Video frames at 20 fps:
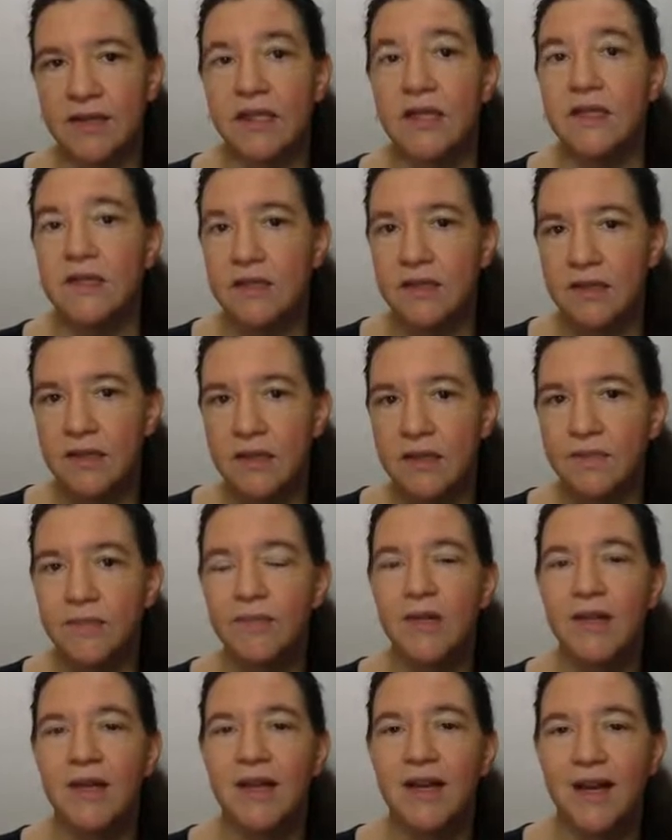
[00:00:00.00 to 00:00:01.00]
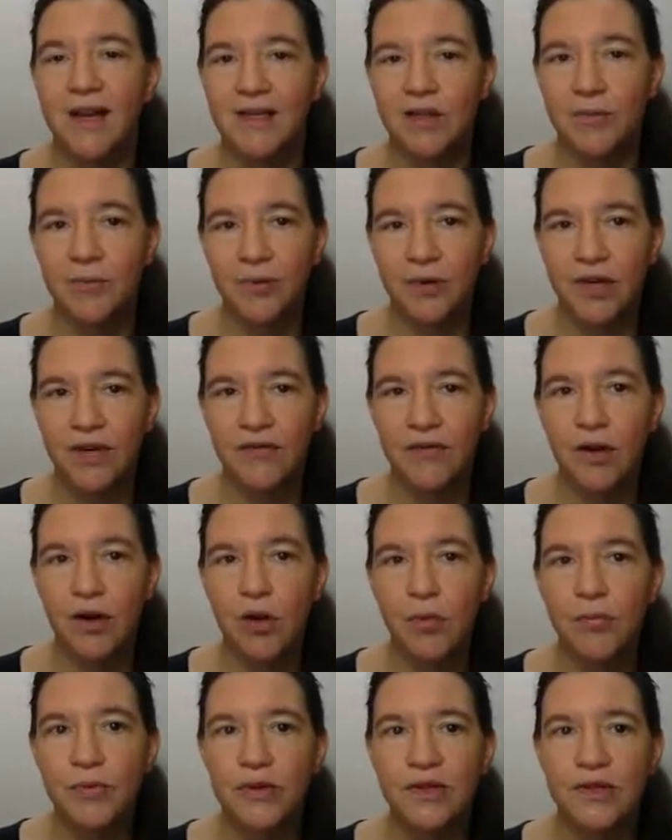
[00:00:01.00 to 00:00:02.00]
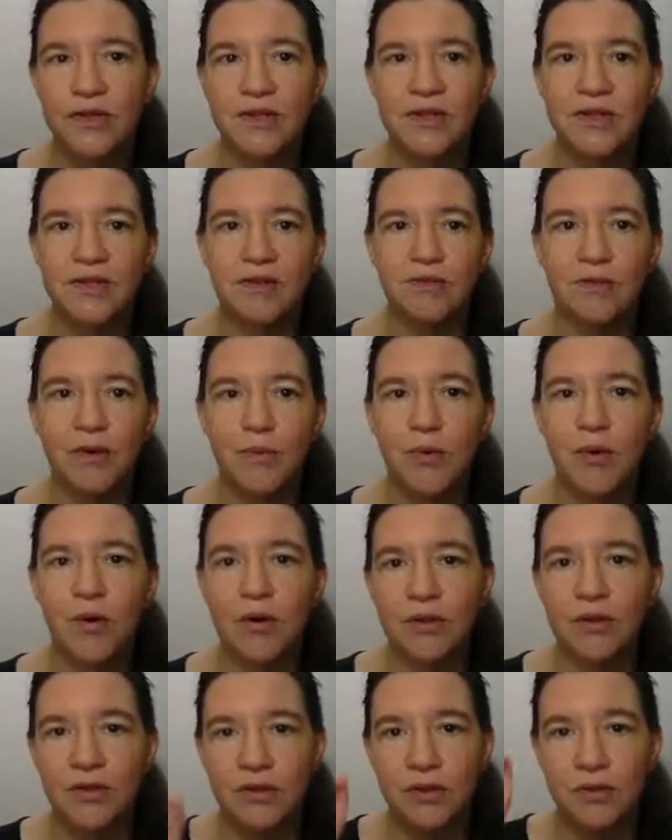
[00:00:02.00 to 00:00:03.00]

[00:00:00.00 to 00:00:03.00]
And it's a pretty voluminous report.